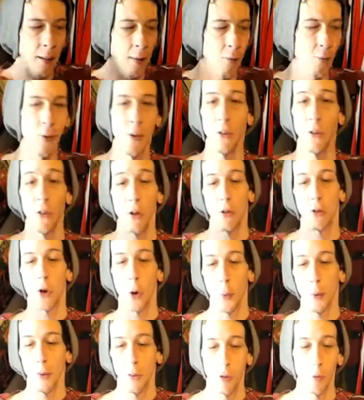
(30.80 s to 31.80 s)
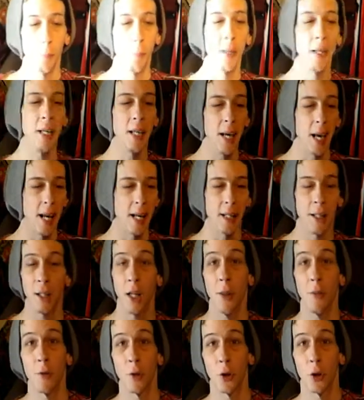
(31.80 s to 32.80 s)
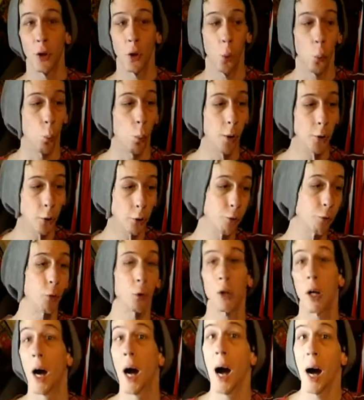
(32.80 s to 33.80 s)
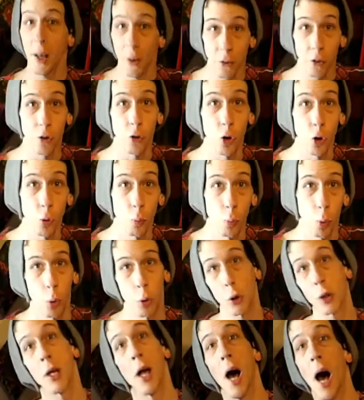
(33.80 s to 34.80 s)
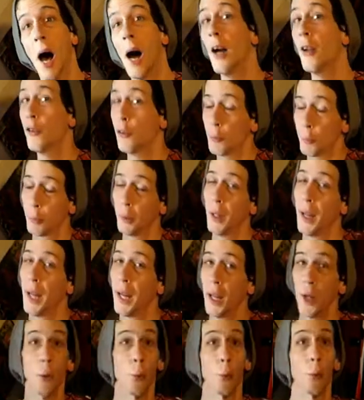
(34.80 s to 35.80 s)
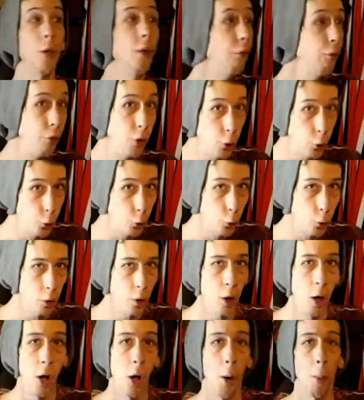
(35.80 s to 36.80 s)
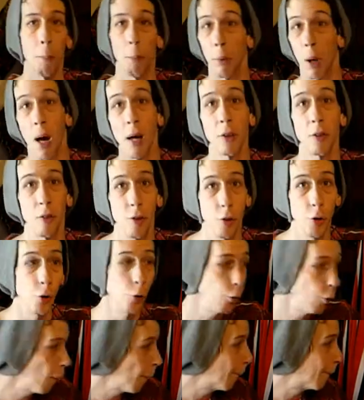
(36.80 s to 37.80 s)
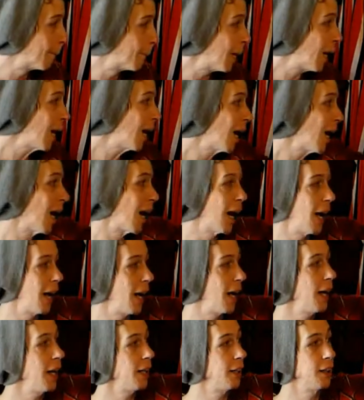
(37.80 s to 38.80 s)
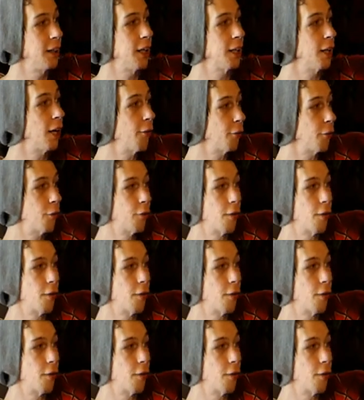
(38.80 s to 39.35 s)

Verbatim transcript: This is going to be another wonderful costume or cosplay review brought to you by none other